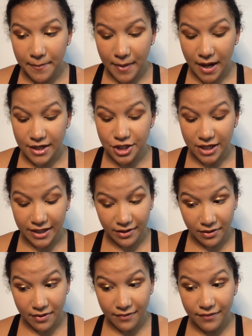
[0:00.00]
by Jackie
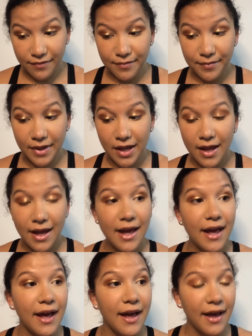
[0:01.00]
Love,
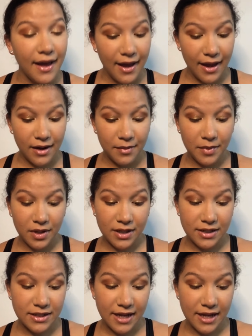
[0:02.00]
and I'm gonna